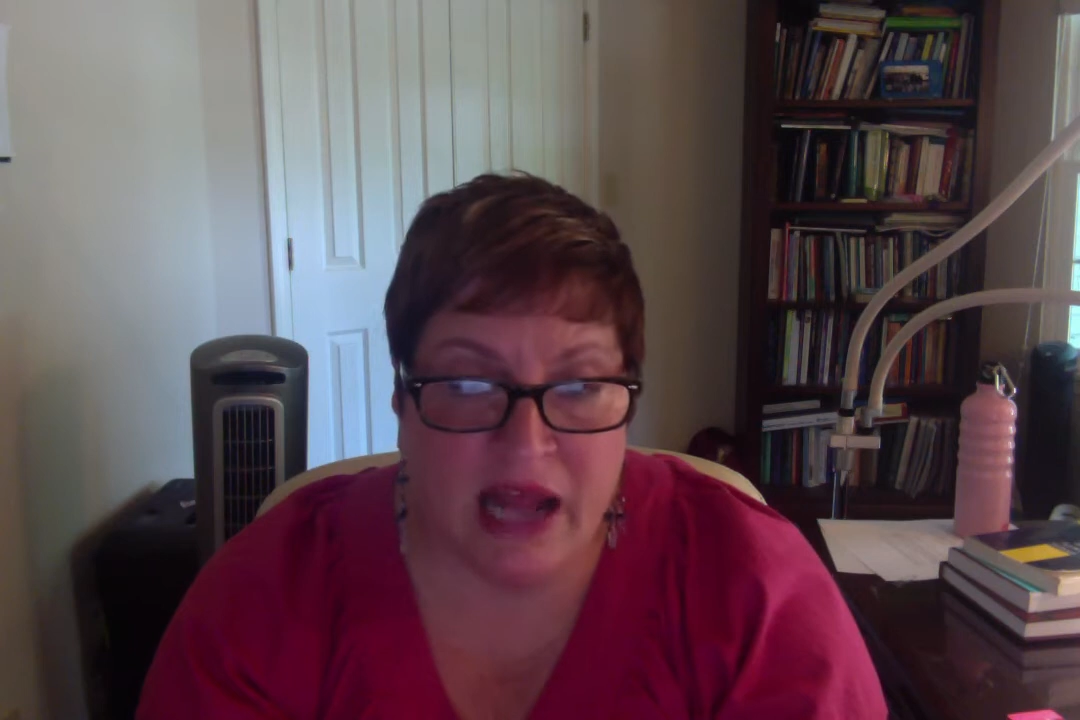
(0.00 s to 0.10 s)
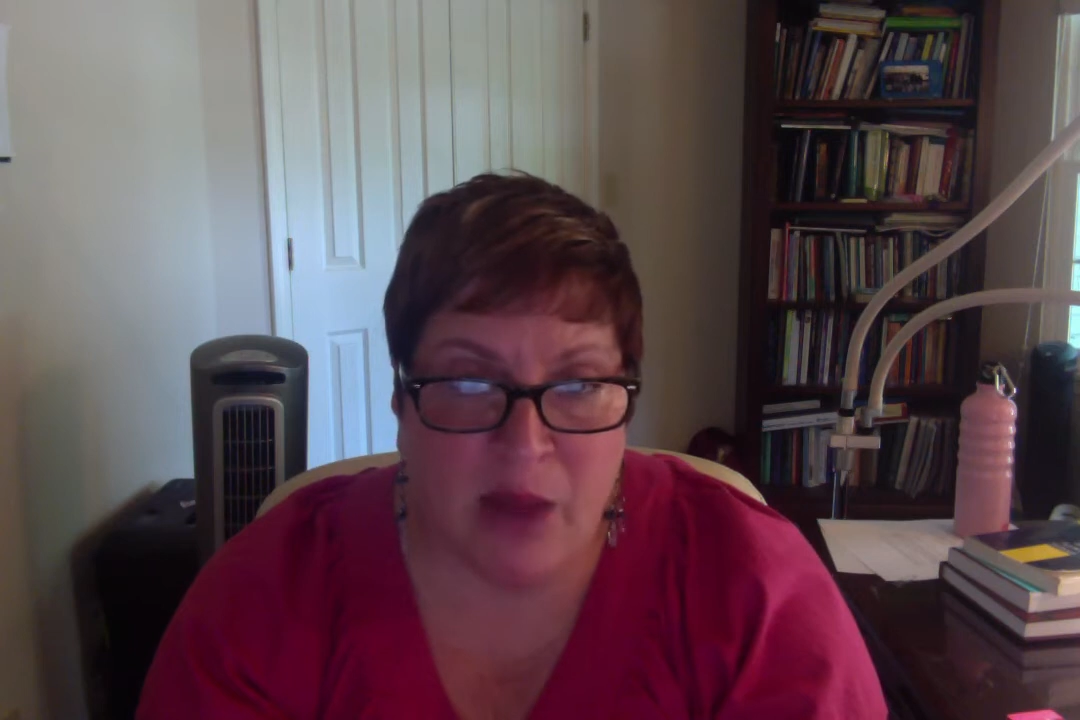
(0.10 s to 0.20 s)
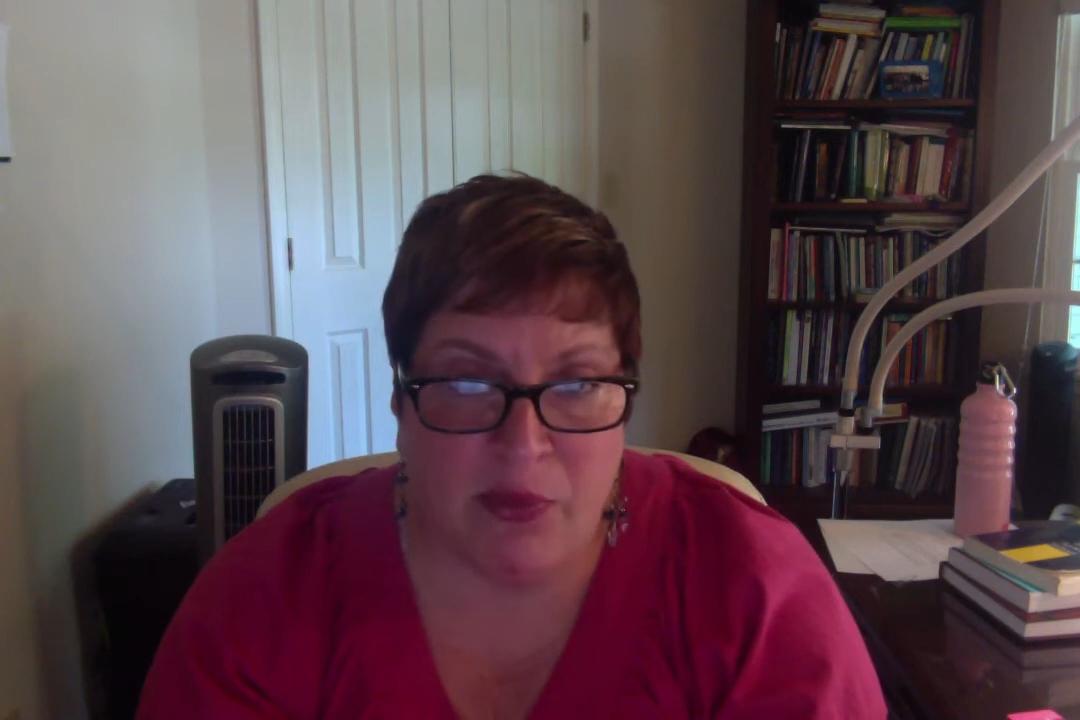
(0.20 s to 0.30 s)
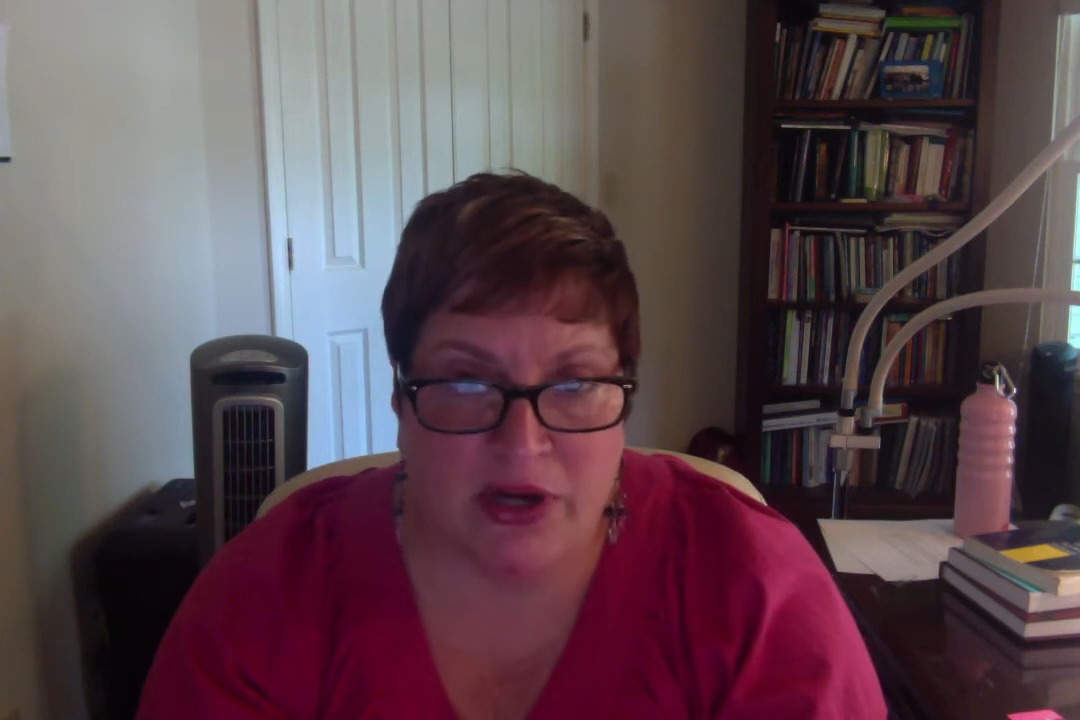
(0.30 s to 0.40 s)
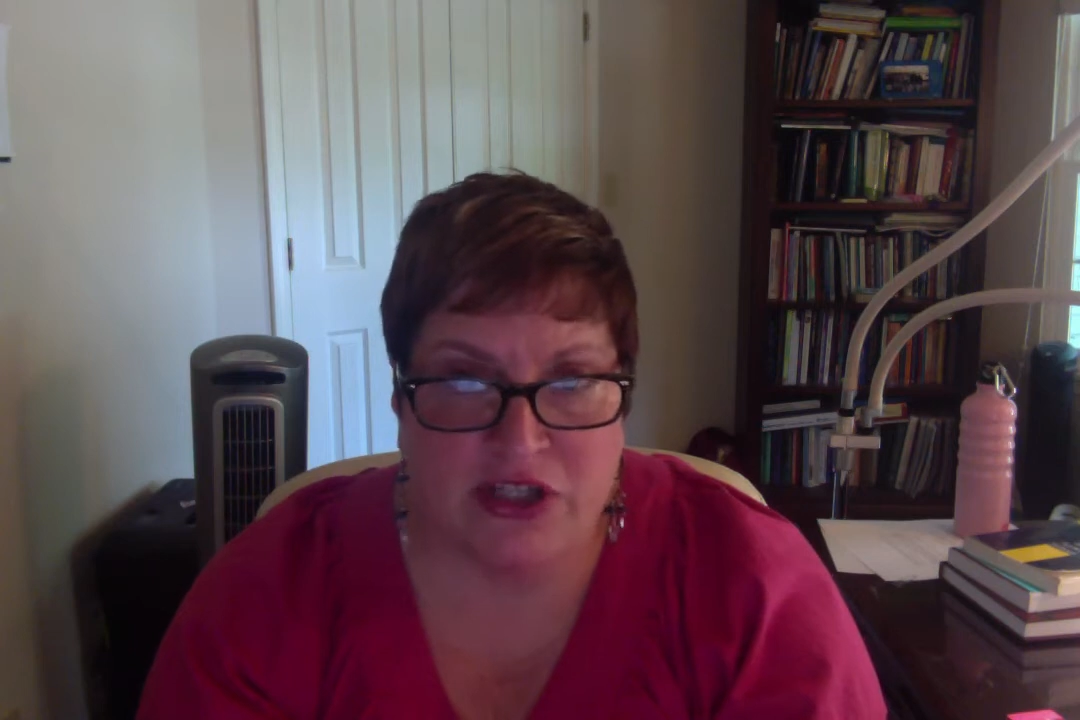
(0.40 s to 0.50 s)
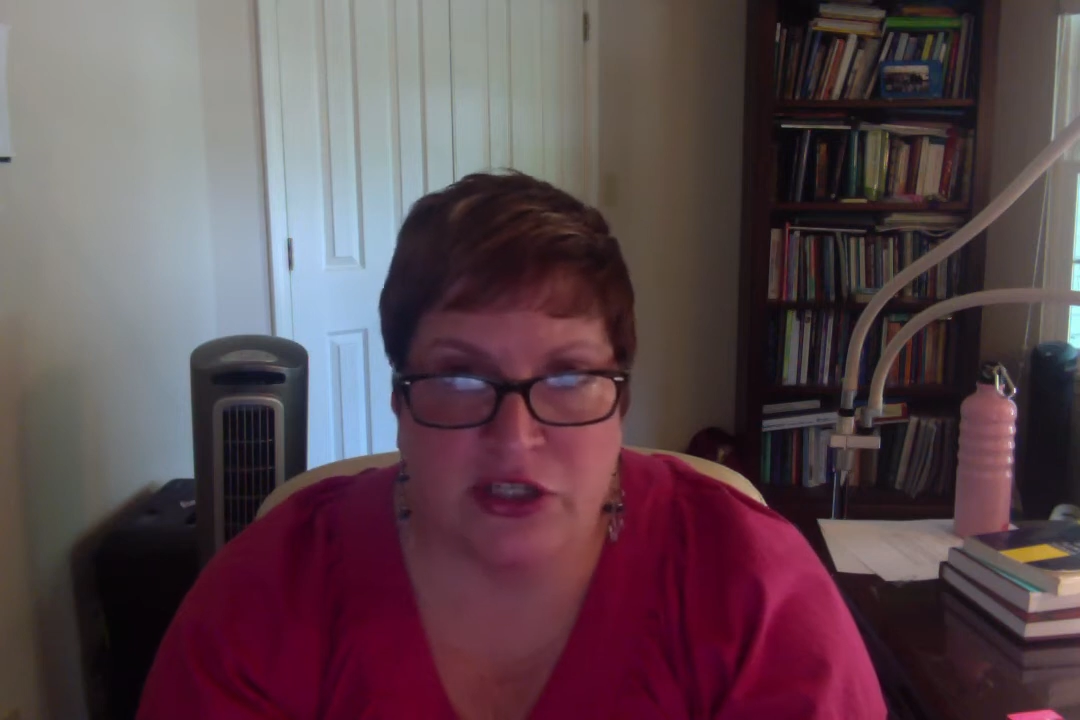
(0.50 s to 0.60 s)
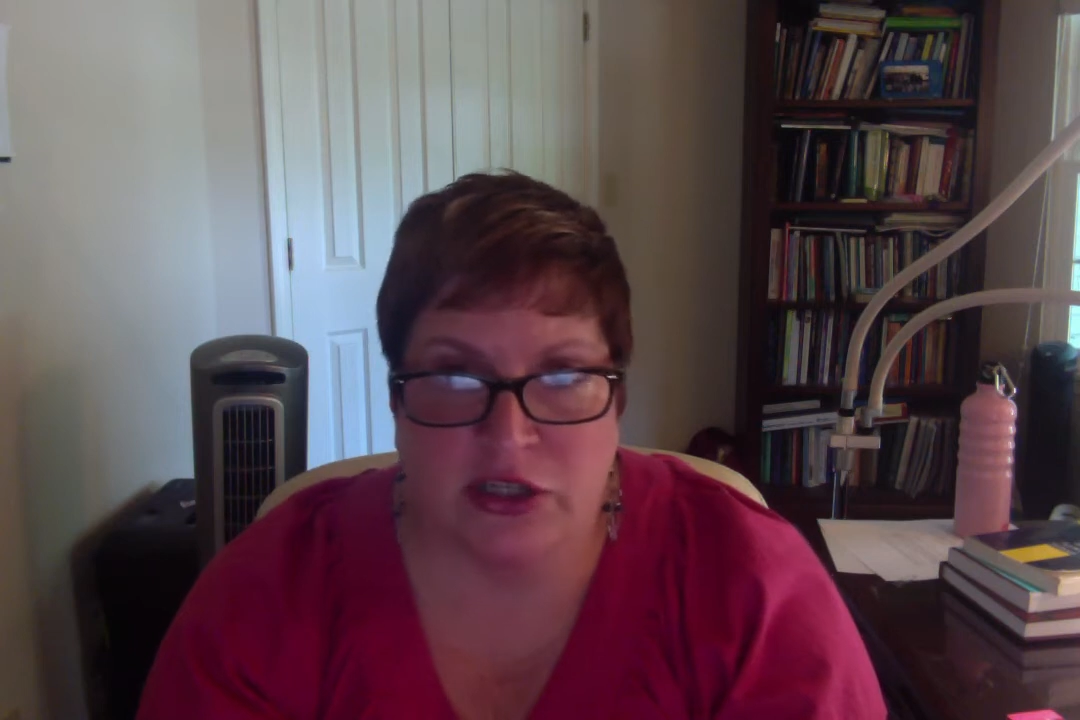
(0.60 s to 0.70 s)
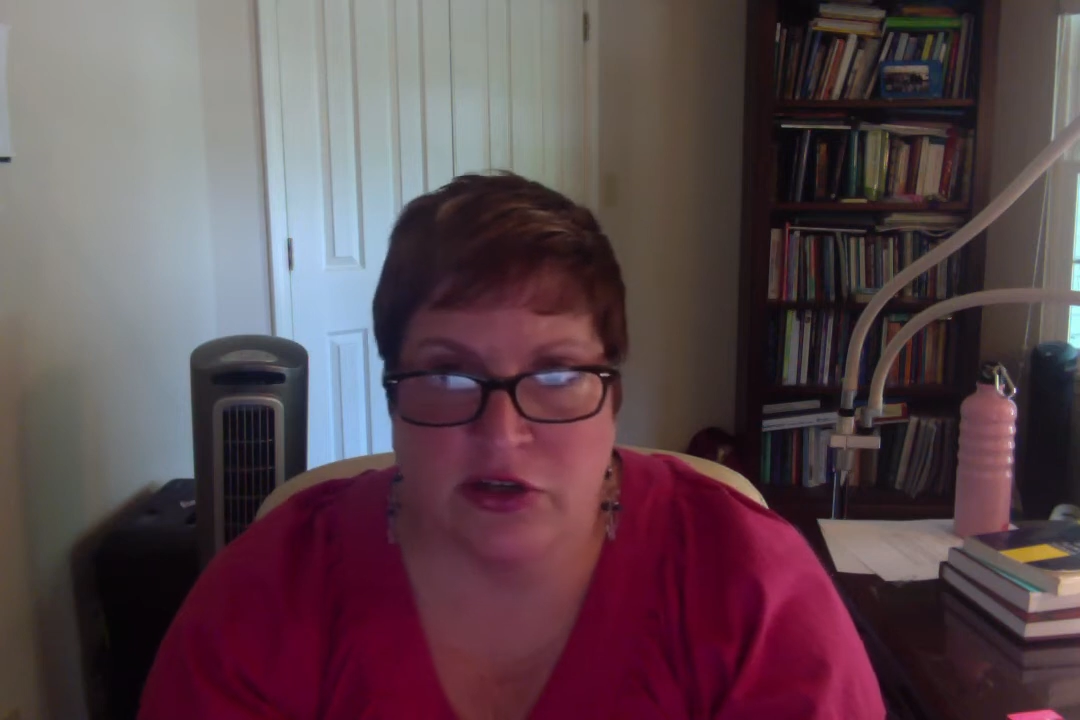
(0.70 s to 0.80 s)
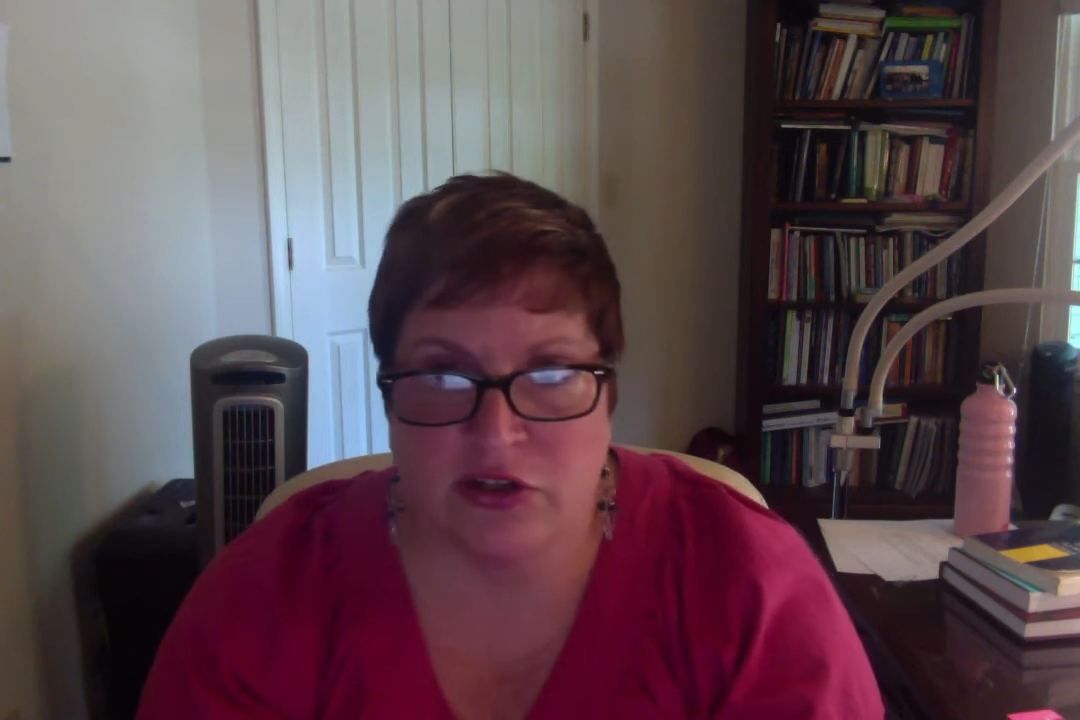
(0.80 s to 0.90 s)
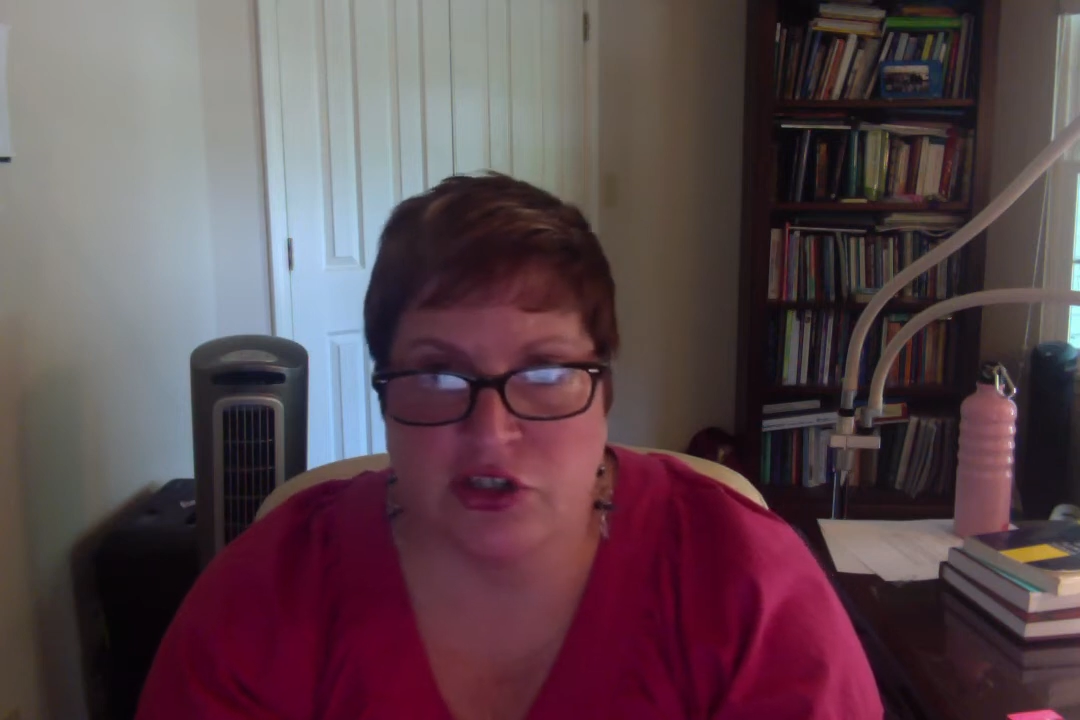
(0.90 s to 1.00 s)
operation
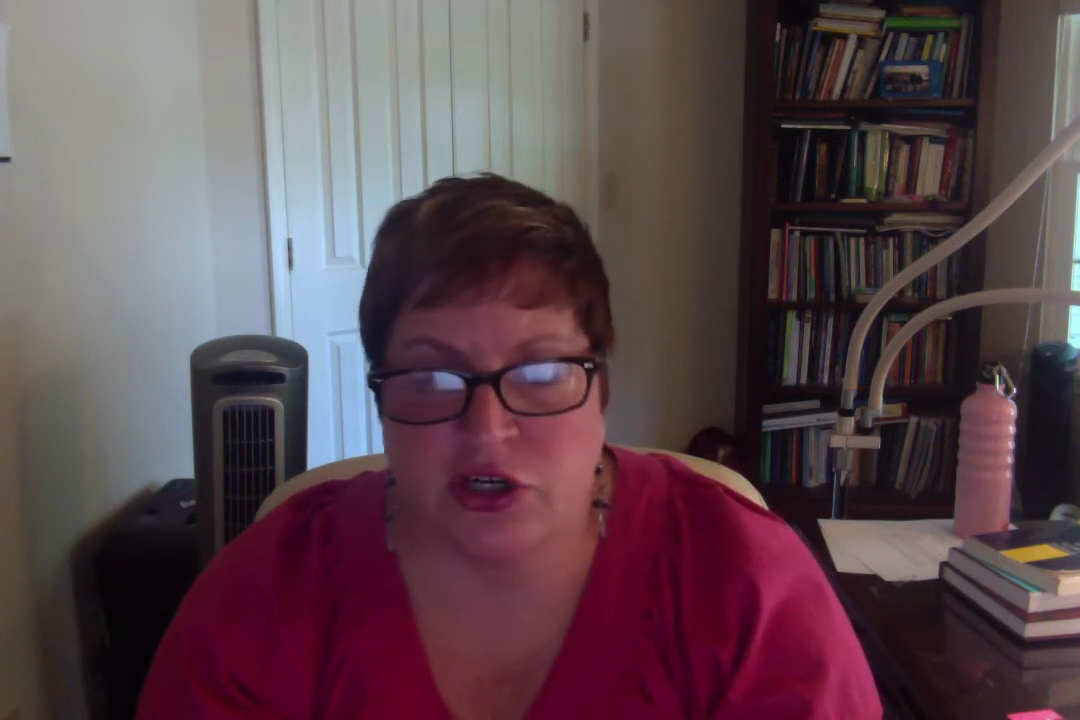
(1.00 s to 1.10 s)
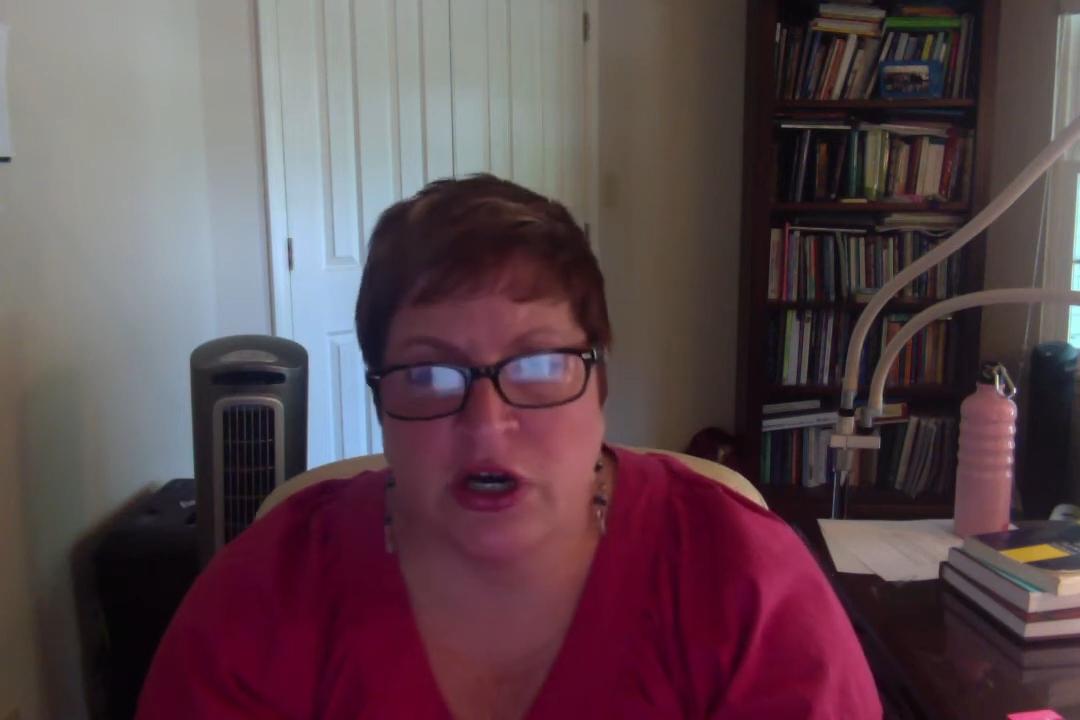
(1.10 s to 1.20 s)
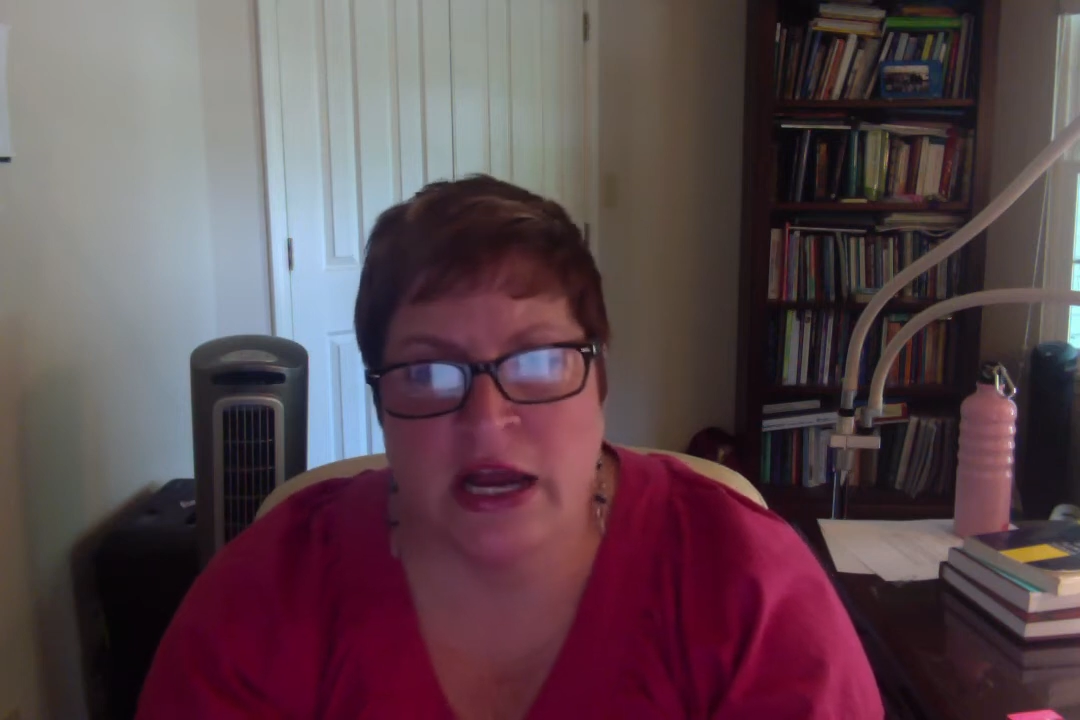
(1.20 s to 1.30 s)
literature.